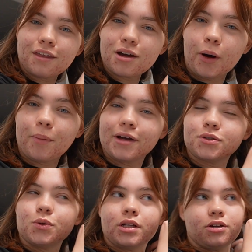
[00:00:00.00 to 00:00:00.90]
thing about my
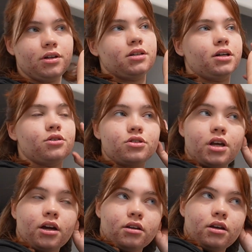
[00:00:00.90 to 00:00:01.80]
school that you need to
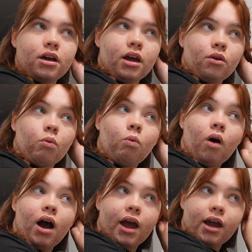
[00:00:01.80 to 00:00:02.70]
understand, and
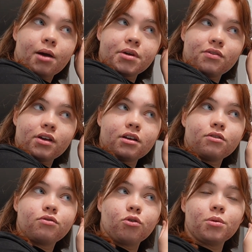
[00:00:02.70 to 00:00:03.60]
why I'm giving an
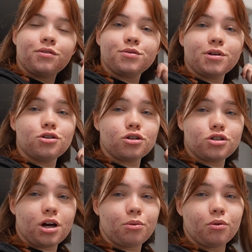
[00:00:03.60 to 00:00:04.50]
informative speech on
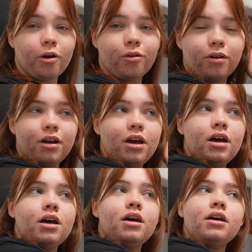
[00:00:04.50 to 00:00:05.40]
Chappell Roan,
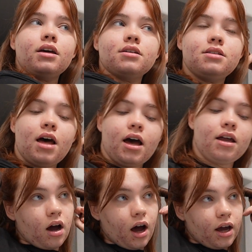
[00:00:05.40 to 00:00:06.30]
is
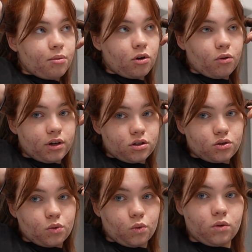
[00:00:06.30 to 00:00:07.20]
that I am going to
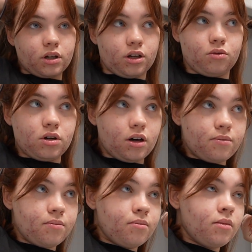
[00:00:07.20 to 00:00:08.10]
school in Utah,
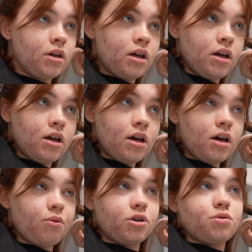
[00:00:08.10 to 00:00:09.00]

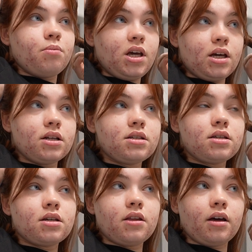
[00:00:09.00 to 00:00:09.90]
which
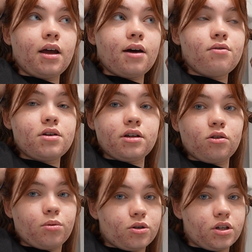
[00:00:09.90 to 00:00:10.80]
means that every single
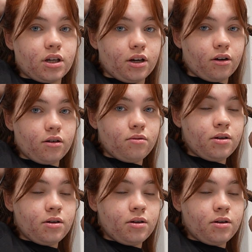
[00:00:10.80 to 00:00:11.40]
person here